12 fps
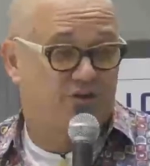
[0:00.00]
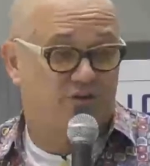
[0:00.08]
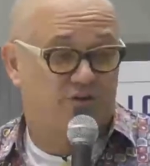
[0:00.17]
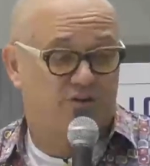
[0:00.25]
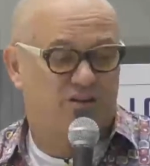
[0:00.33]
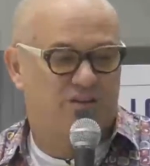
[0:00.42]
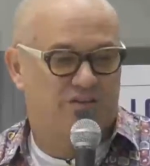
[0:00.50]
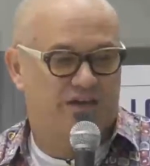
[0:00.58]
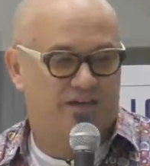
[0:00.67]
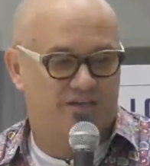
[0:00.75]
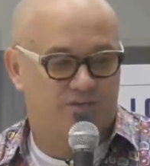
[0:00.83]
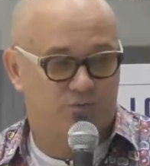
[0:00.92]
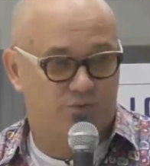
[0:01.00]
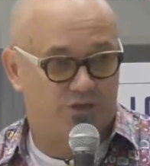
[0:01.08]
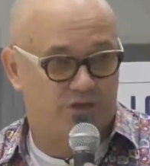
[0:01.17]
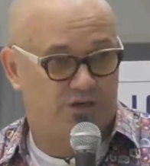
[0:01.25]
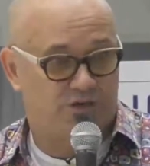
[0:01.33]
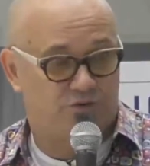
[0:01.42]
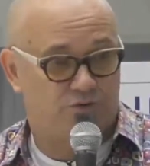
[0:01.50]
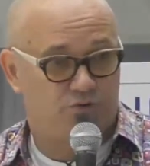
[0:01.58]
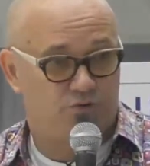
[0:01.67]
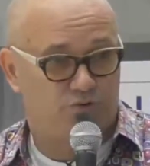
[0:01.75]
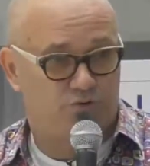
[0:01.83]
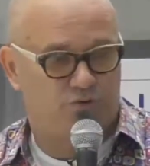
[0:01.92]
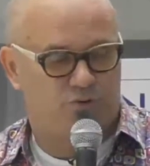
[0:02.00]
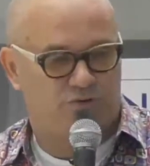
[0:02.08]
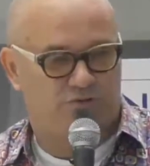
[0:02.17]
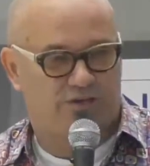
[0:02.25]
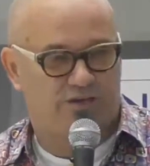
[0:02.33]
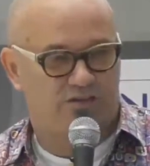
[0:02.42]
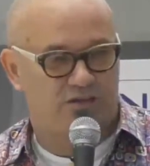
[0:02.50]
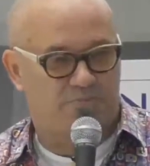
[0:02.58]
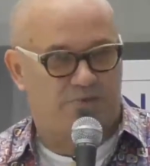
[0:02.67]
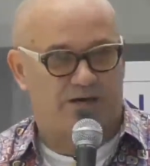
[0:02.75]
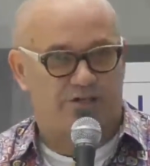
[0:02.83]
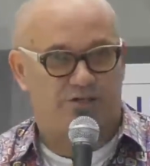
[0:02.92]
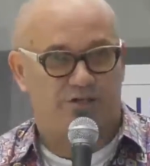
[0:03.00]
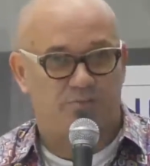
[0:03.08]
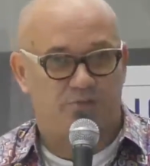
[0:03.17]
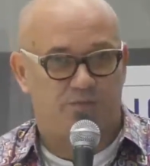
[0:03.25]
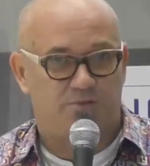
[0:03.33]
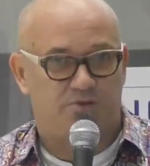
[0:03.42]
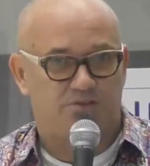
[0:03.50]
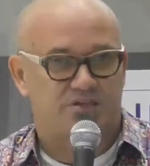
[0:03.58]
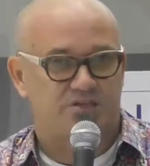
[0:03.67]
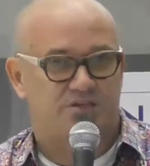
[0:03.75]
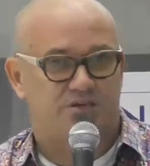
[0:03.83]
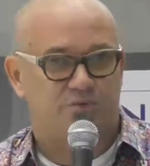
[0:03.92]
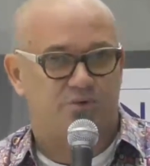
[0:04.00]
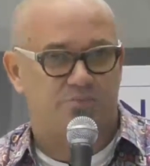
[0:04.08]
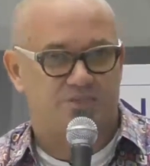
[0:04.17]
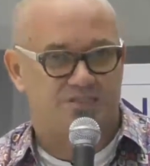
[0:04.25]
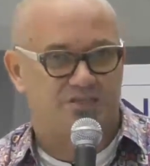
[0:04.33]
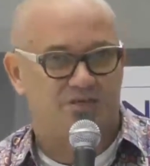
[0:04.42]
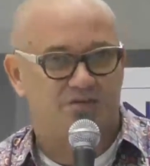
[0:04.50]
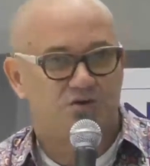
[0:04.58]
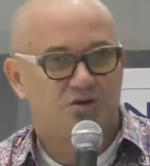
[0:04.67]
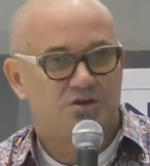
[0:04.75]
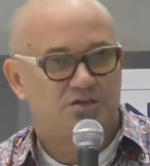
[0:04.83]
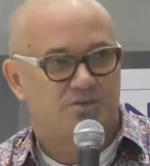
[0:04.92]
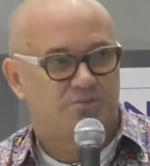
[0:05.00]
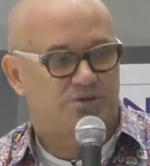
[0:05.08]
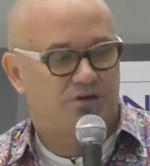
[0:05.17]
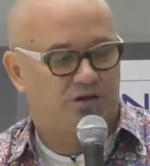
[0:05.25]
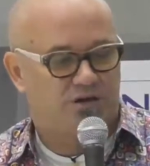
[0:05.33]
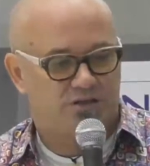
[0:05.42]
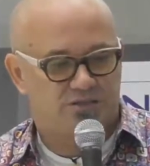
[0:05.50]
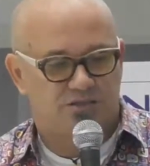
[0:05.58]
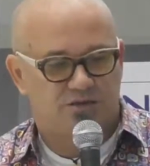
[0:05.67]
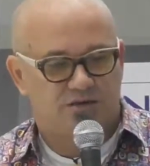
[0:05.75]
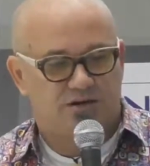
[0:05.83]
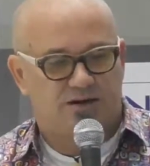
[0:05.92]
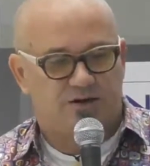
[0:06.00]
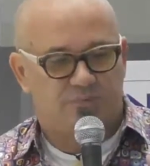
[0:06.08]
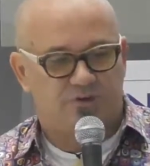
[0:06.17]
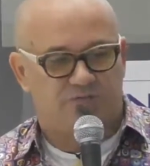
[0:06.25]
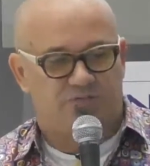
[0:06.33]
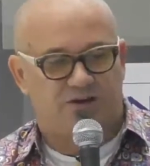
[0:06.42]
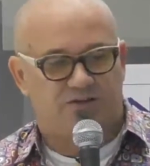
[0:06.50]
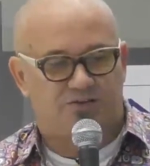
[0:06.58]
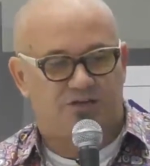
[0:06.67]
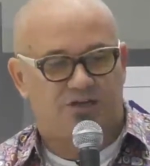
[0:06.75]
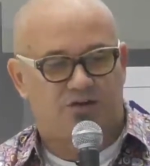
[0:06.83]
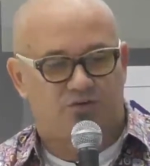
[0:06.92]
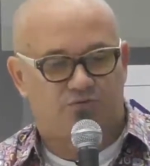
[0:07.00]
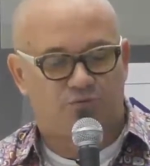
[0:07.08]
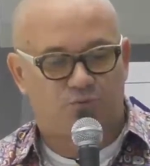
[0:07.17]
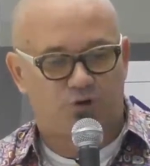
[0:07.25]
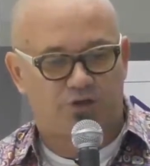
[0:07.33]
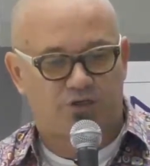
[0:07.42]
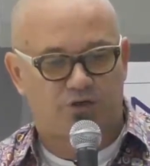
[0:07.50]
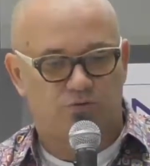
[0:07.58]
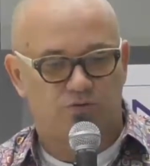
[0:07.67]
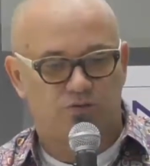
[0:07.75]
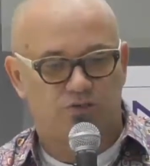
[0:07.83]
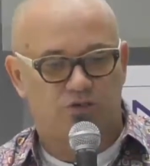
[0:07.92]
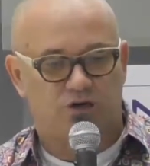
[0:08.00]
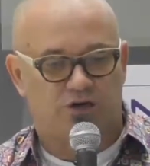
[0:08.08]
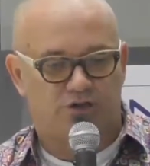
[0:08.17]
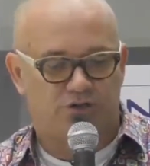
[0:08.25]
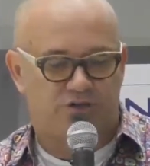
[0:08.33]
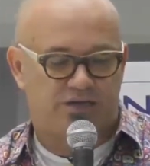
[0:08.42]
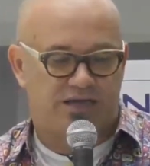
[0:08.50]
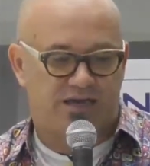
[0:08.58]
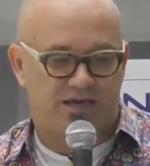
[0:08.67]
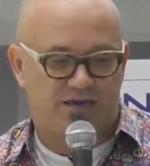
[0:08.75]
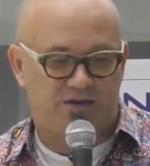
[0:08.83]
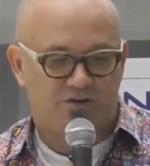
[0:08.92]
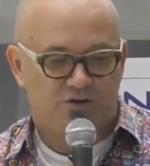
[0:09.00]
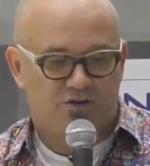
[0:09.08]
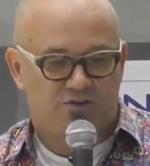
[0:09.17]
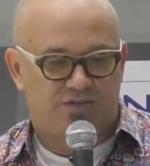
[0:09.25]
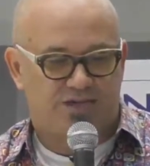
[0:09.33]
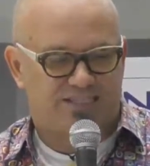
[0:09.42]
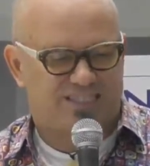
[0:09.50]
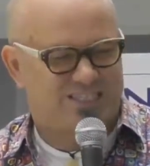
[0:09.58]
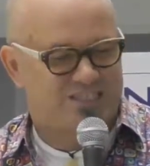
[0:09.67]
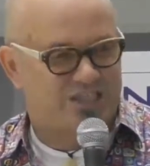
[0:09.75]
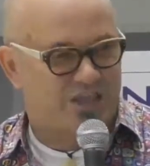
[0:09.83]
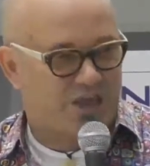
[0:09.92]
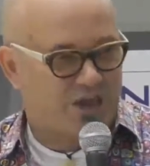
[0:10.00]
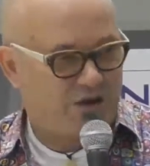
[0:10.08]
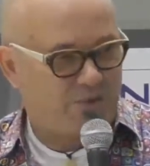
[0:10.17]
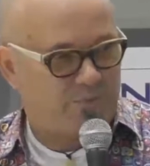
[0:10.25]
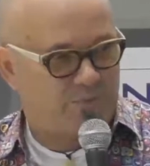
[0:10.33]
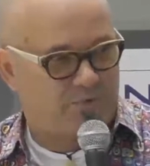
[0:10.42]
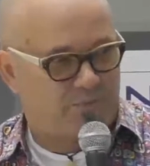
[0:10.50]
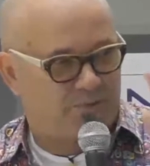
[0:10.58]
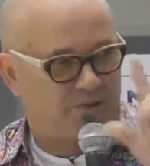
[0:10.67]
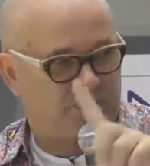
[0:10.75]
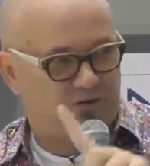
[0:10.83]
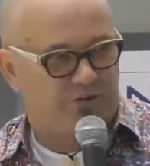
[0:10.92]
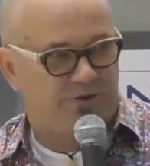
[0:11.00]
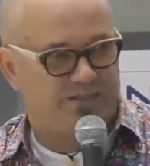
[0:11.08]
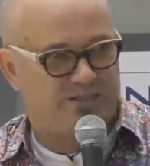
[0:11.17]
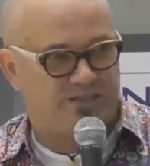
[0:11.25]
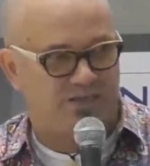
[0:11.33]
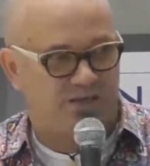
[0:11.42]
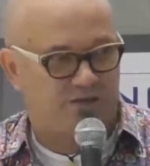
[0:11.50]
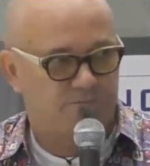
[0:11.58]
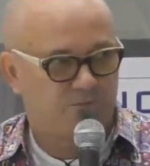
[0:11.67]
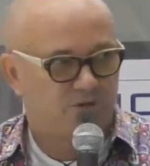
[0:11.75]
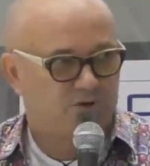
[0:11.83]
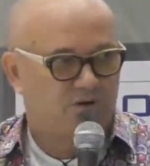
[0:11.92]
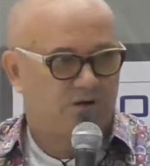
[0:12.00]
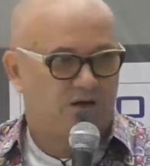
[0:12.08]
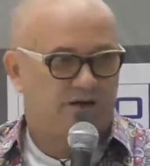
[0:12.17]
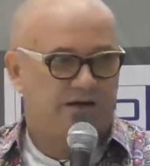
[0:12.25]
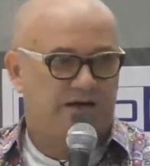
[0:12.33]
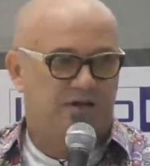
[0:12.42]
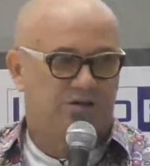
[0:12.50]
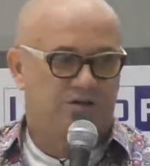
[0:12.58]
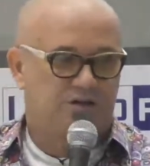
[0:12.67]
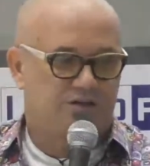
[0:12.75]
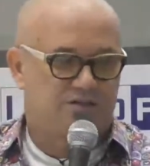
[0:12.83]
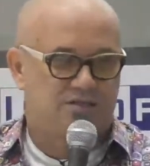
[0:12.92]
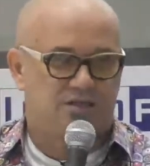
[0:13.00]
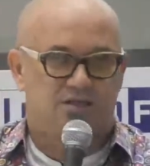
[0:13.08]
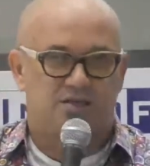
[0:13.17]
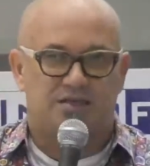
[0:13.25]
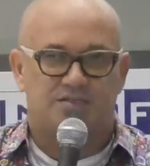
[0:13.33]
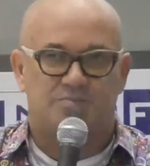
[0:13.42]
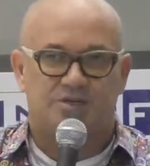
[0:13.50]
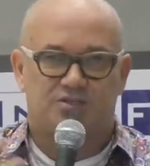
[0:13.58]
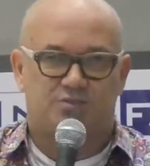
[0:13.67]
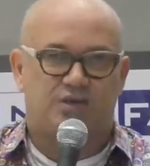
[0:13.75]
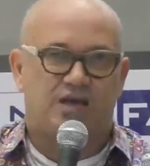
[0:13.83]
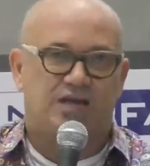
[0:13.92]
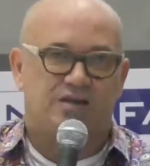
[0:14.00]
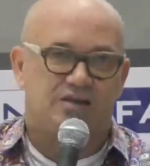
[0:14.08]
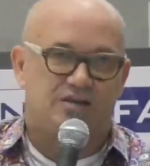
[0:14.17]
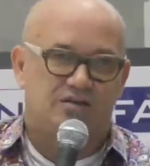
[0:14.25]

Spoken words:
and that is really a true sort of like deep passion in me, because I think we're missing something on this. If I think of what goes on today that's there, but people aren't quite seeing, I look at this as mixed reality.